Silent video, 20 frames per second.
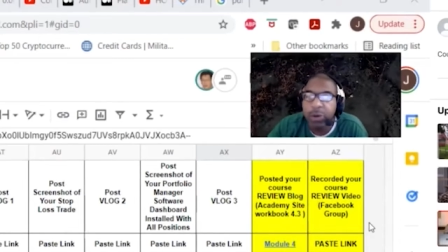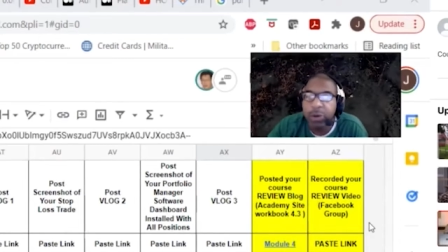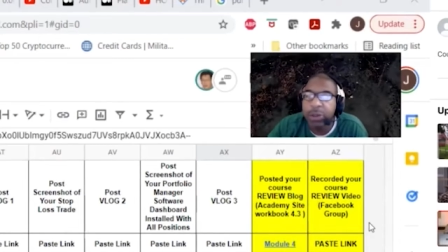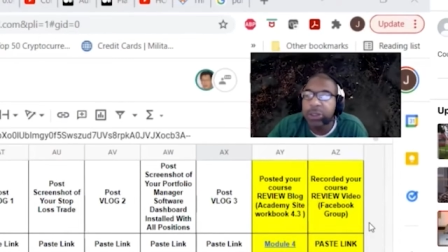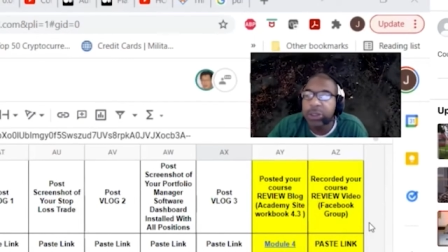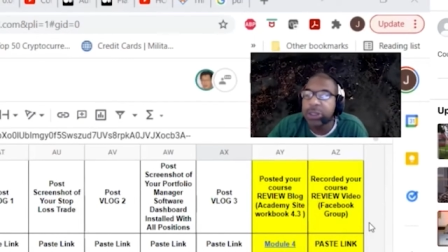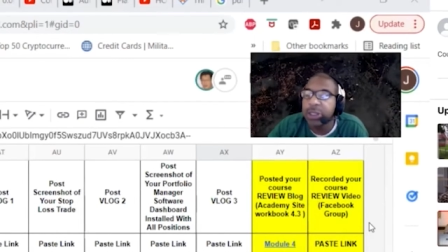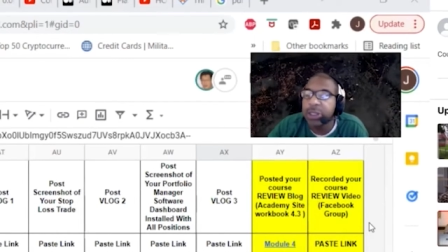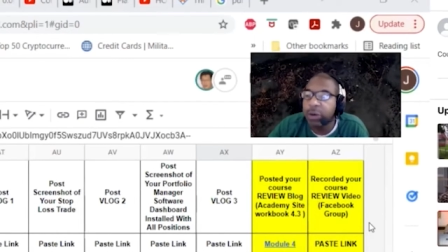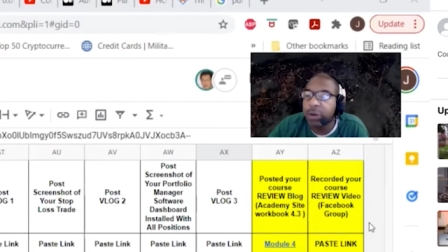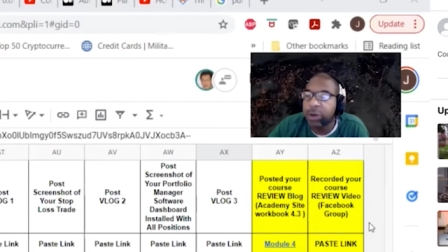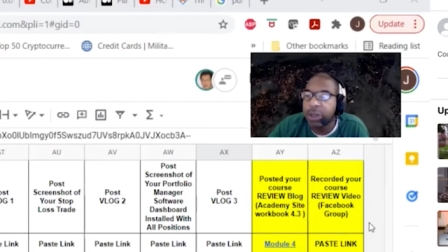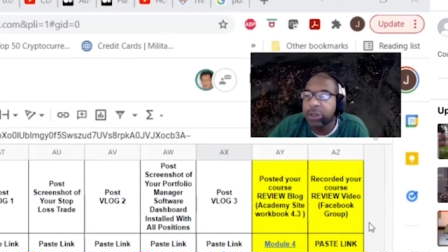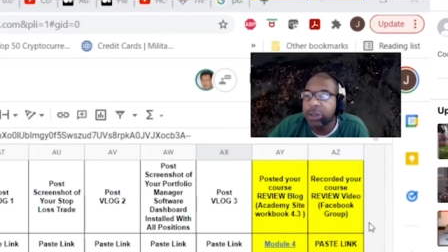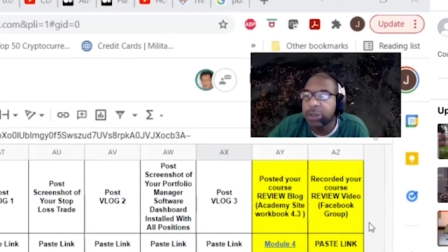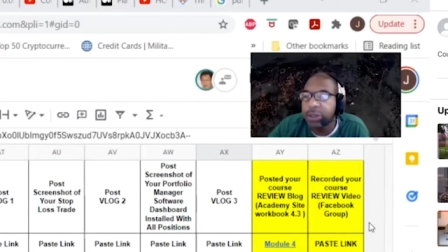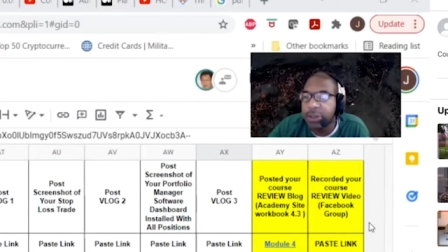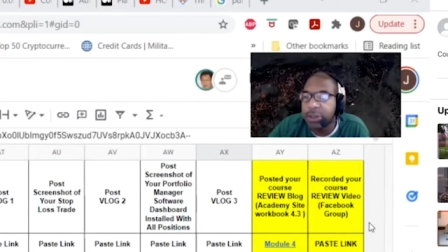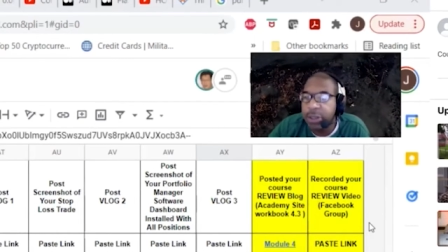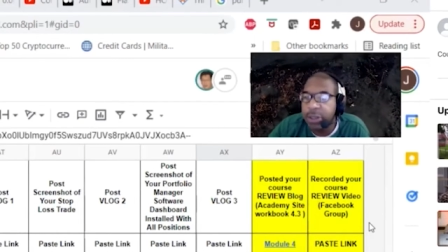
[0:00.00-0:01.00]
who are
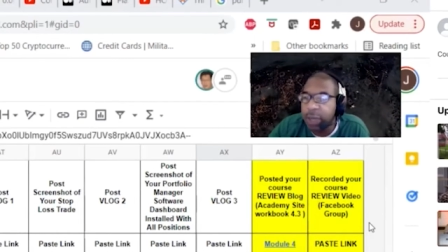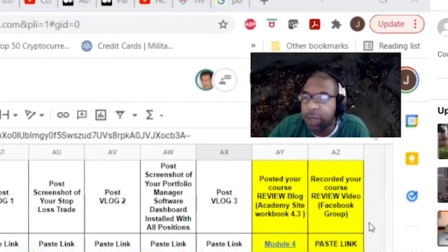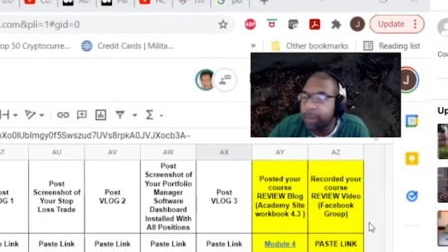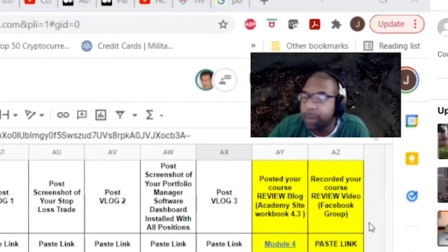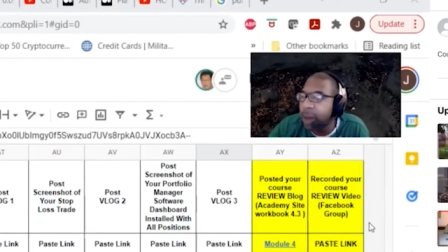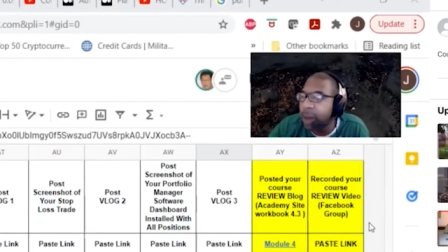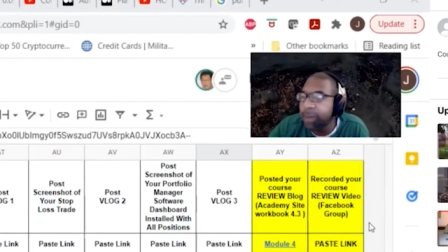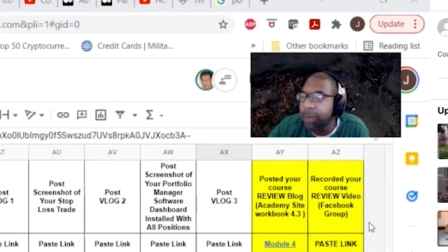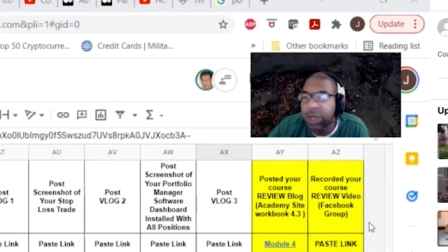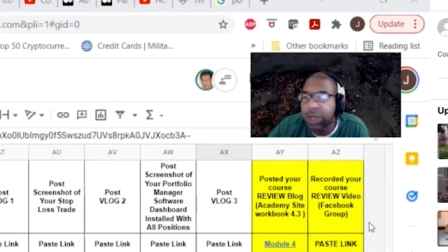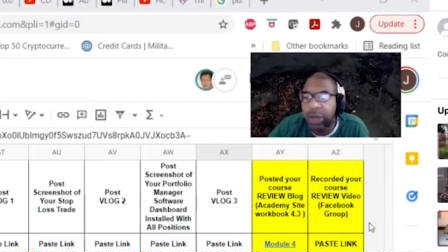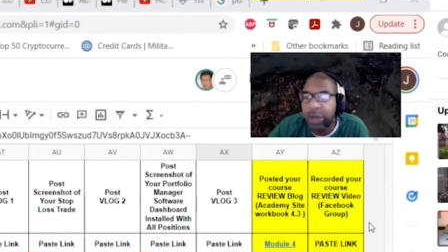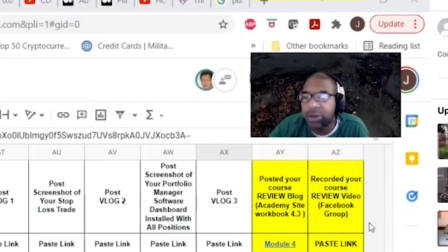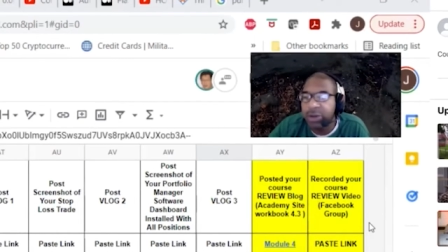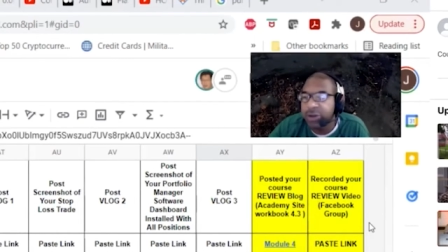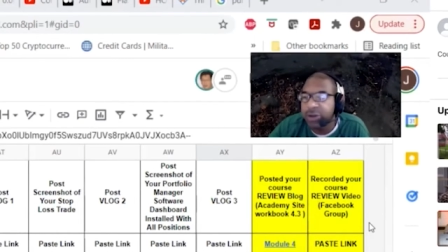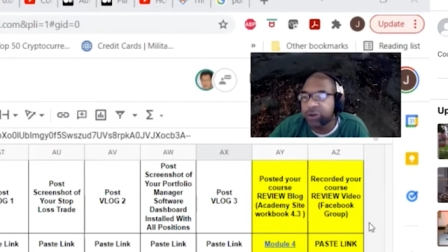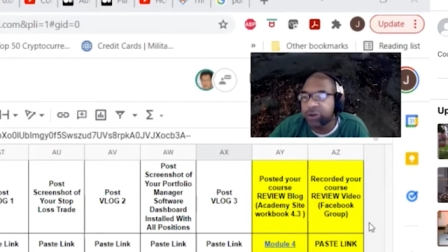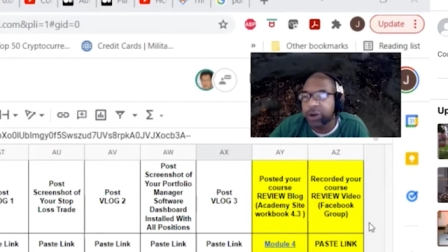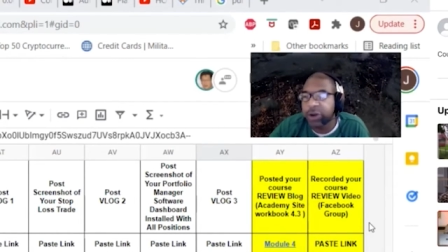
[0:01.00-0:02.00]
serious about
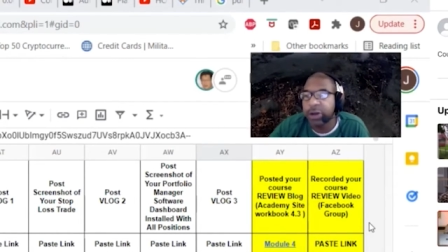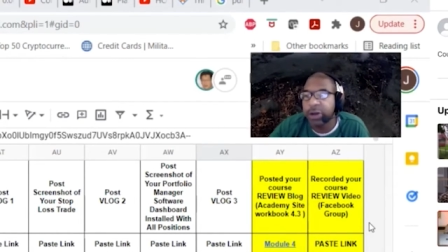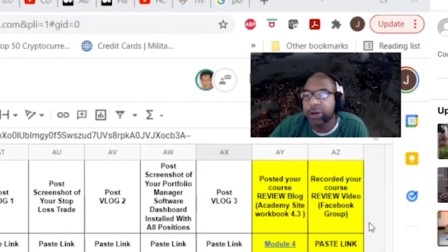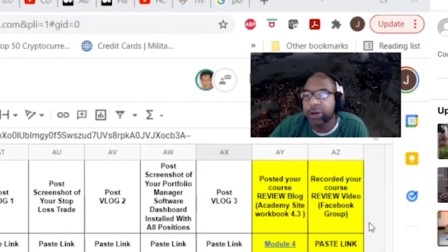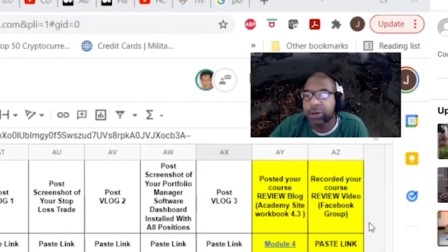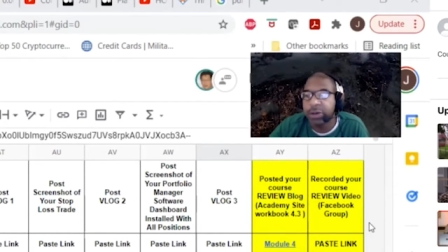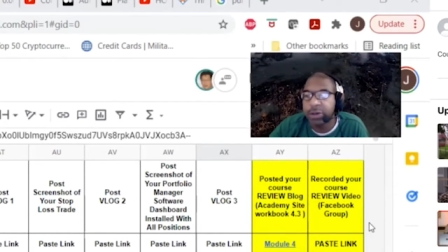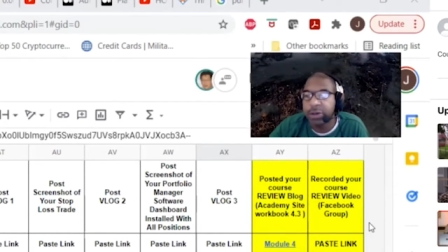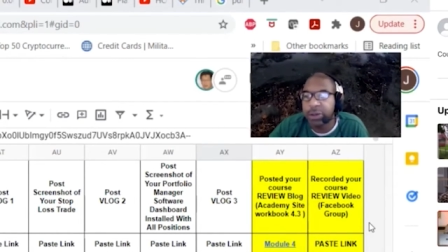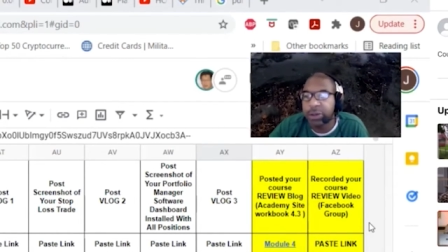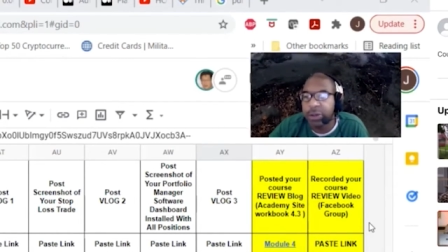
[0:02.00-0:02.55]
becoming traders.